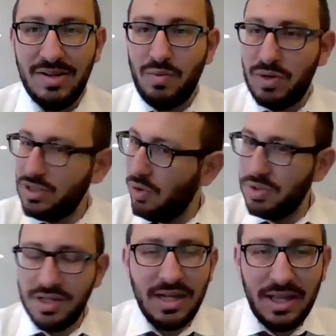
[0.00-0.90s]
we're told in
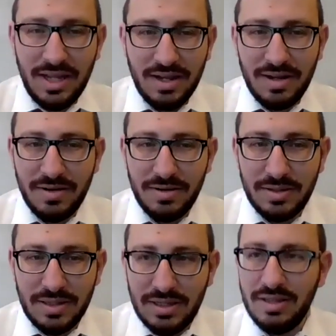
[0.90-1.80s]
the halacha,
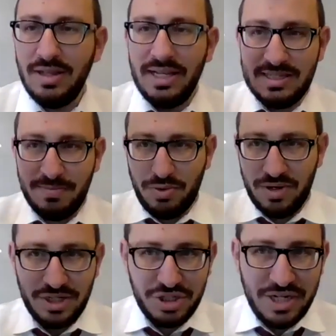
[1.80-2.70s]
it's important
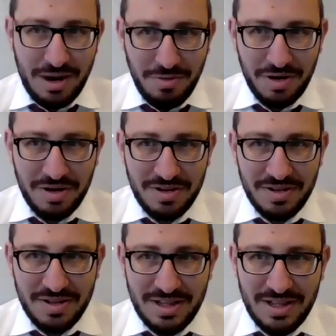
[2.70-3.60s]
to shower.
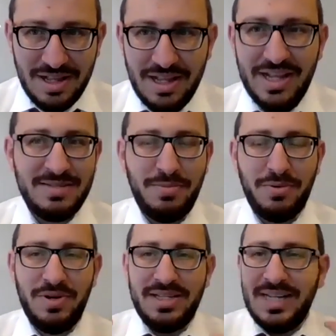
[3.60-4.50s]
It's
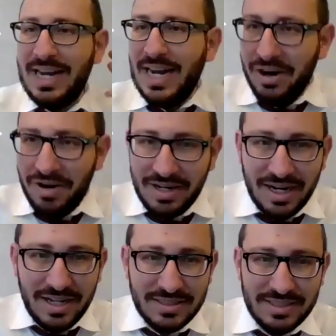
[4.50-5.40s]
important to get a
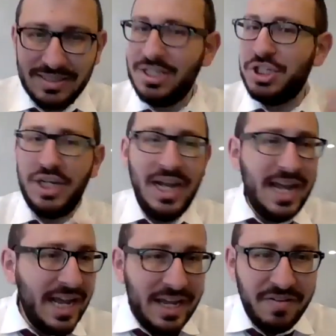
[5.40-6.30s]
haircut, to
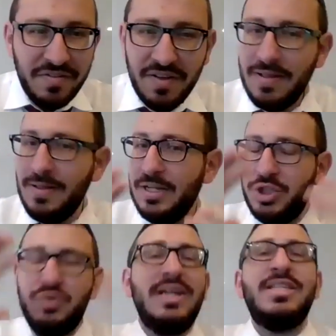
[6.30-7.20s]
shave,
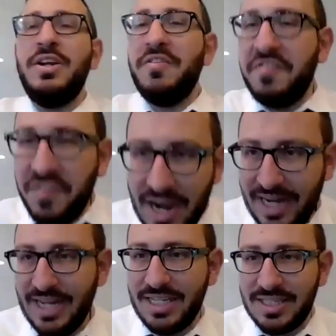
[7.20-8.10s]
dress in your
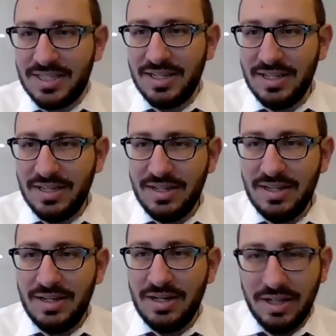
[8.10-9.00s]
finest
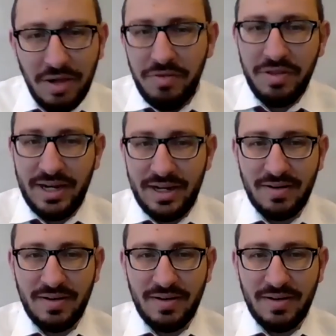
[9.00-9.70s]
clothing.